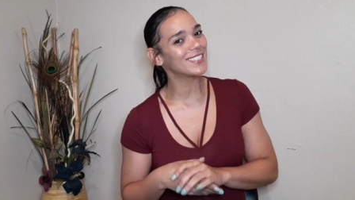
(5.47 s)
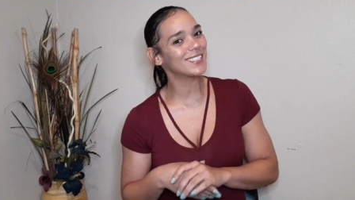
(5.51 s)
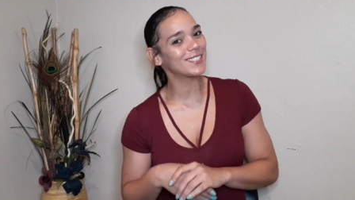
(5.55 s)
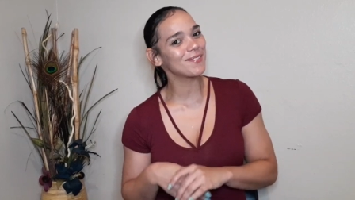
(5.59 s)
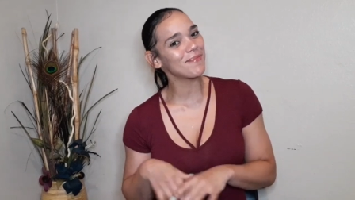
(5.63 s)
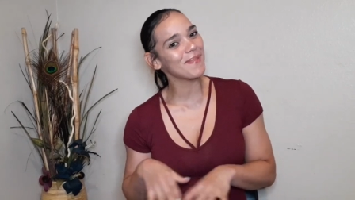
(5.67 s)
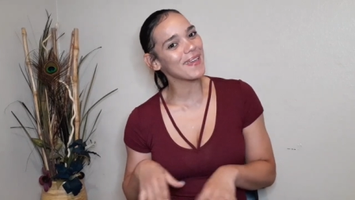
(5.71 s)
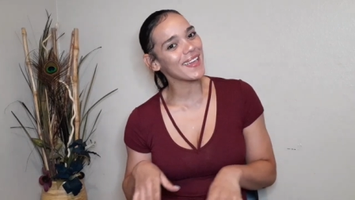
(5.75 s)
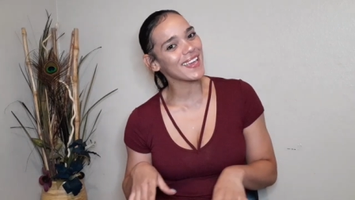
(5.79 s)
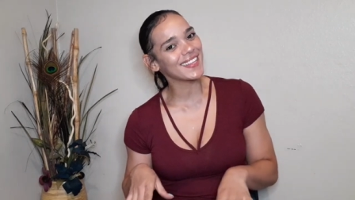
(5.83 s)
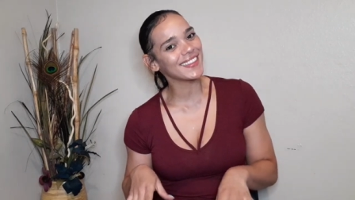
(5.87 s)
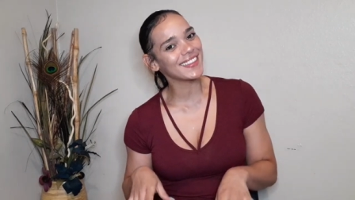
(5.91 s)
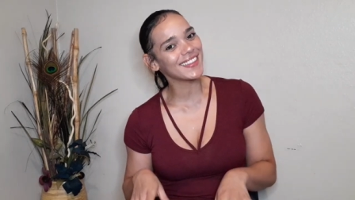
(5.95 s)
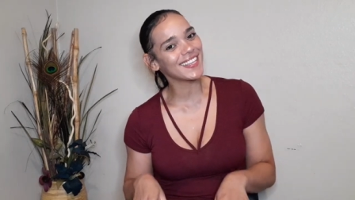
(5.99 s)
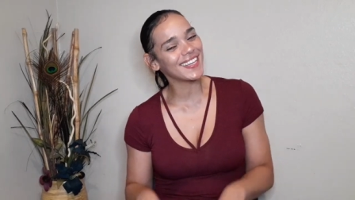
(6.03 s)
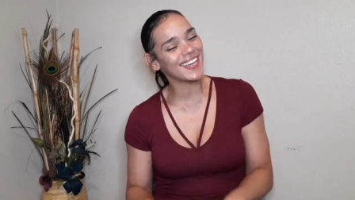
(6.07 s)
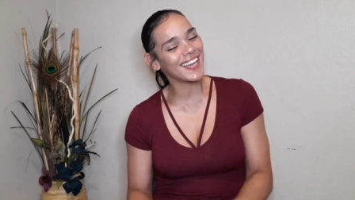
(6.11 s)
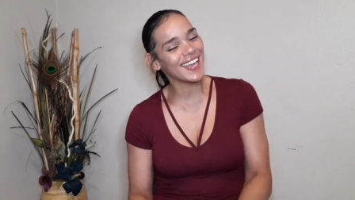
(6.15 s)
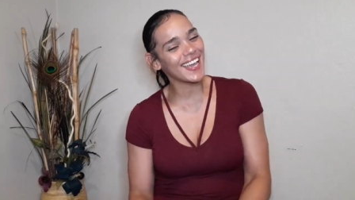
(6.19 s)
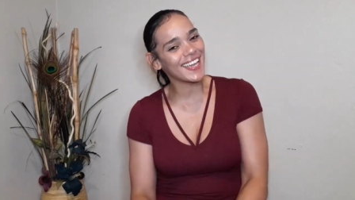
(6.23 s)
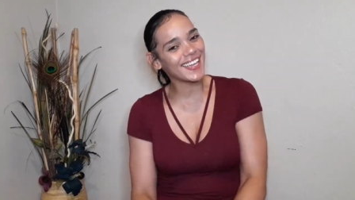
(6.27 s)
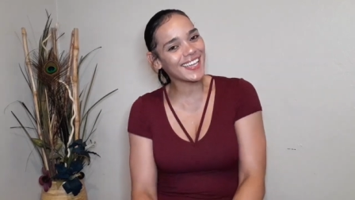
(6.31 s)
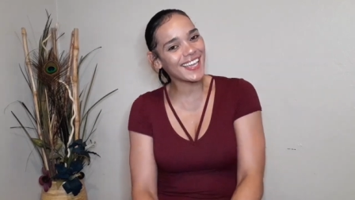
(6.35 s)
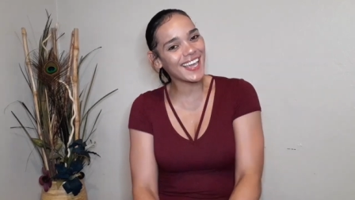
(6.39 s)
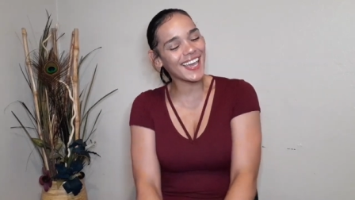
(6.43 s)
Samantha,
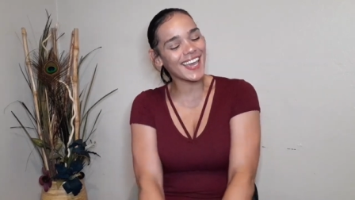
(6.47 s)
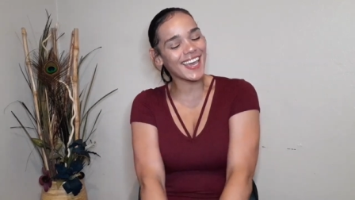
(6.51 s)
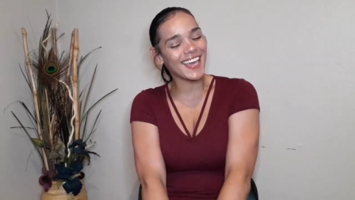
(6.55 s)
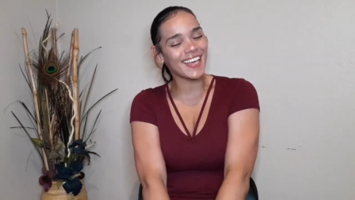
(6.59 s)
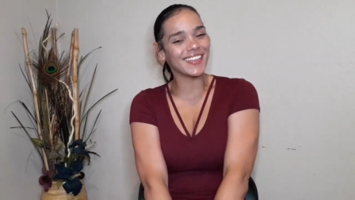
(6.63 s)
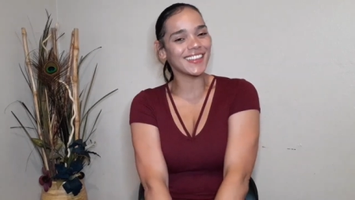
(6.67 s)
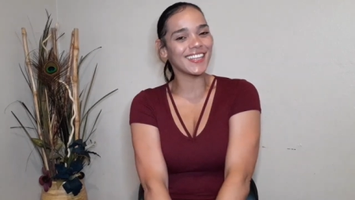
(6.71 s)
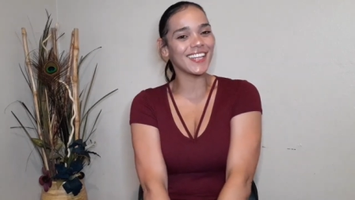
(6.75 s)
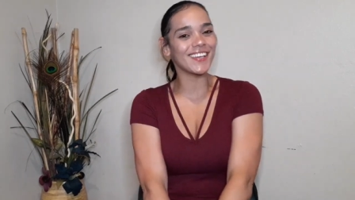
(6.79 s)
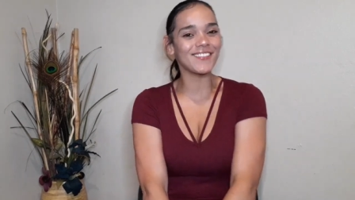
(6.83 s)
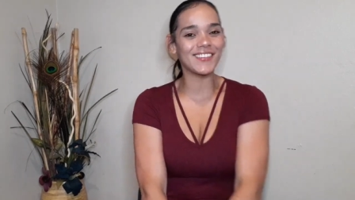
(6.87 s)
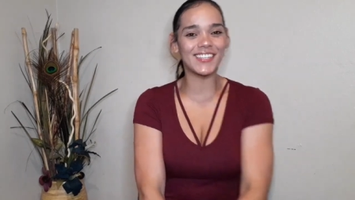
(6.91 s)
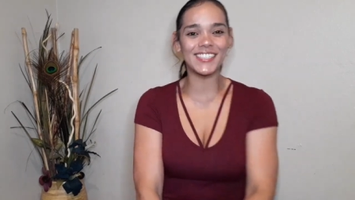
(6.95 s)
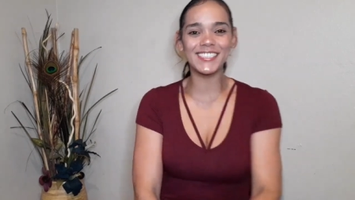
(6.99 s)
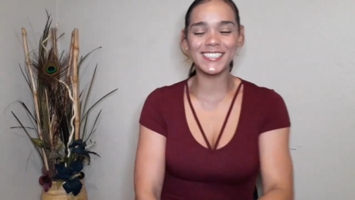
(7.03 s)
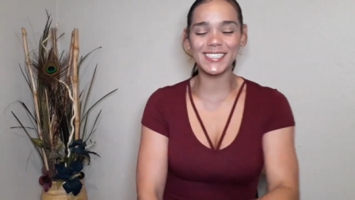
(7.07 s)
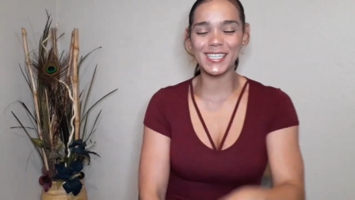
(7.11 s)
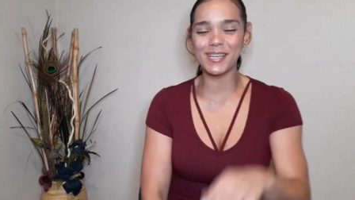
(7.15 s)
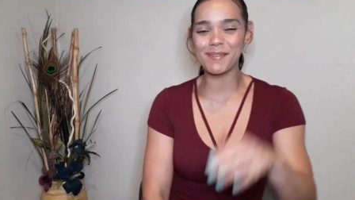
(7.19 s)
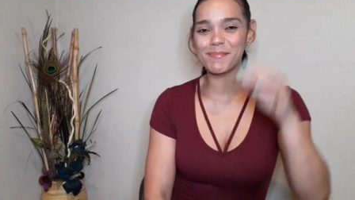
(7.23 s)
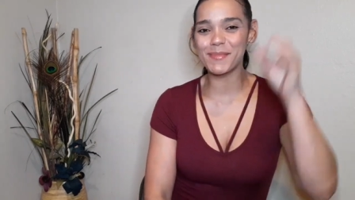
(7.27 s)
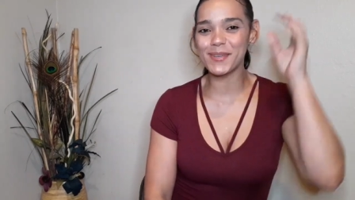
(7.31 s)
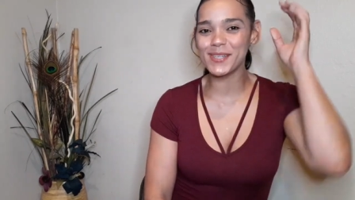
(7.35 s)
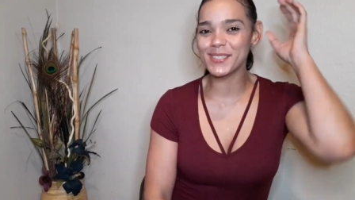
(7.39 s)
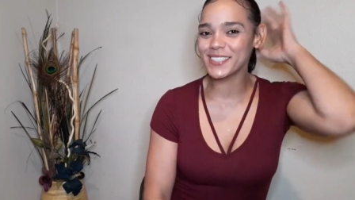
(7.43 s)
aka Lovely
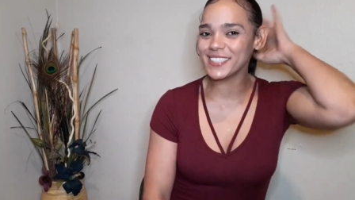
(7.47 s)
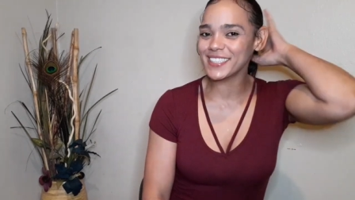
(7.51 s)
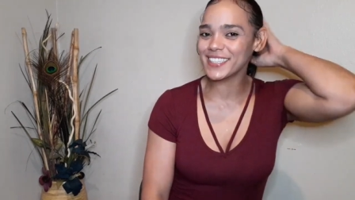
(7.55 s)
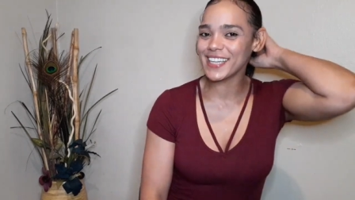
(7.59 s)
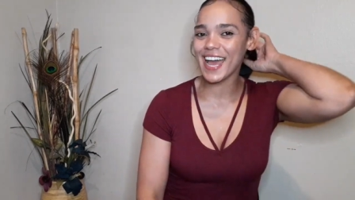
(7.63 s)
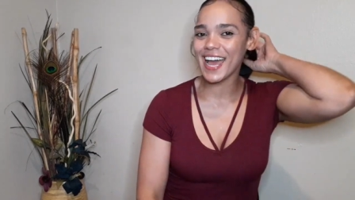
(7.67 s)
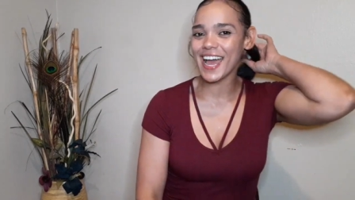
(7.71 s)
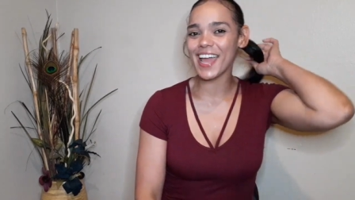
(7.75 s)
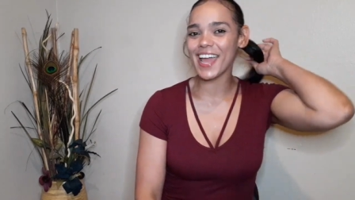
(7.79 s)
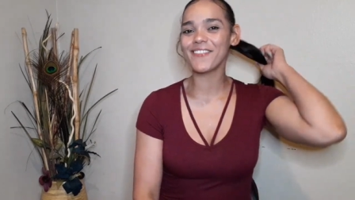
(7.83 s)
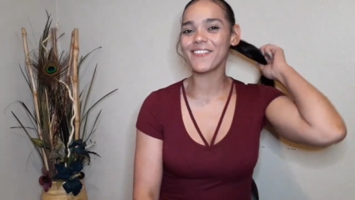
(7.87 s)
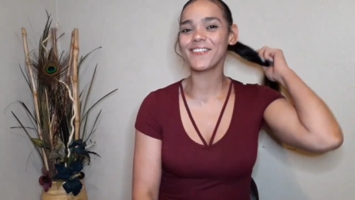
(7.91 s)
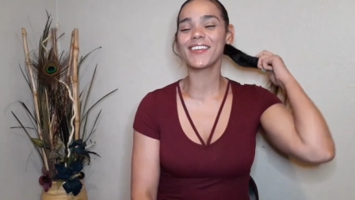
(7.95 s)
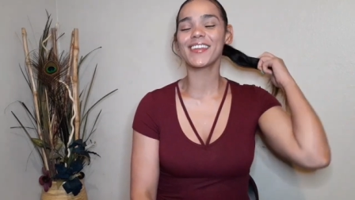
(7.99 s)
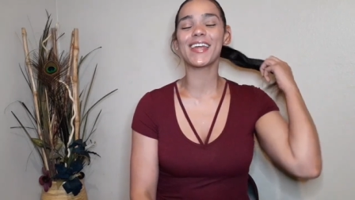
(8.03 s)
Sambo's Life,